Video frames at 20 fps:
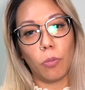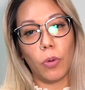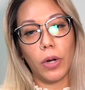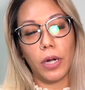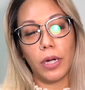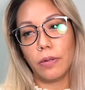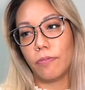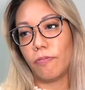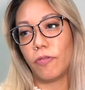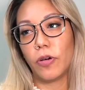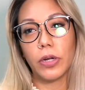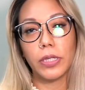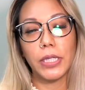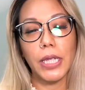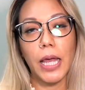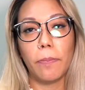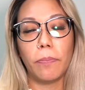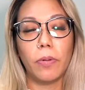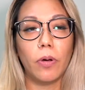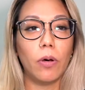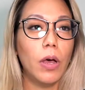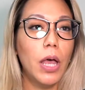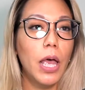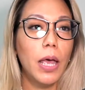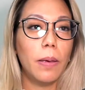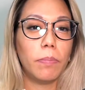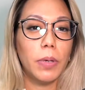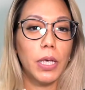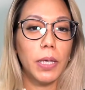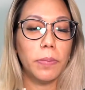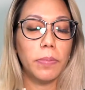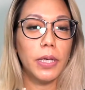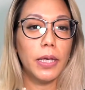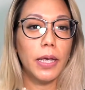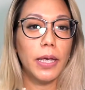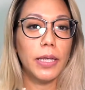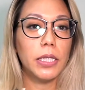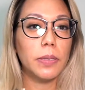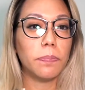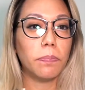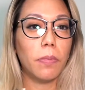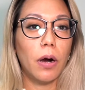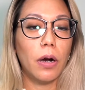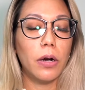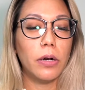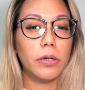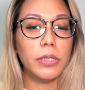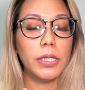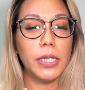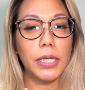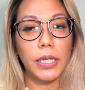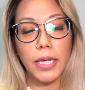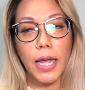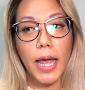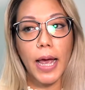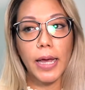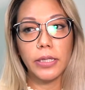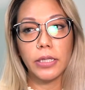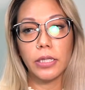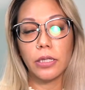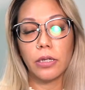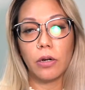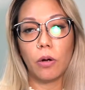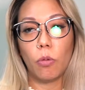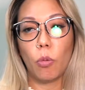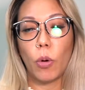When, for example, maybe it's Mars in Cancer,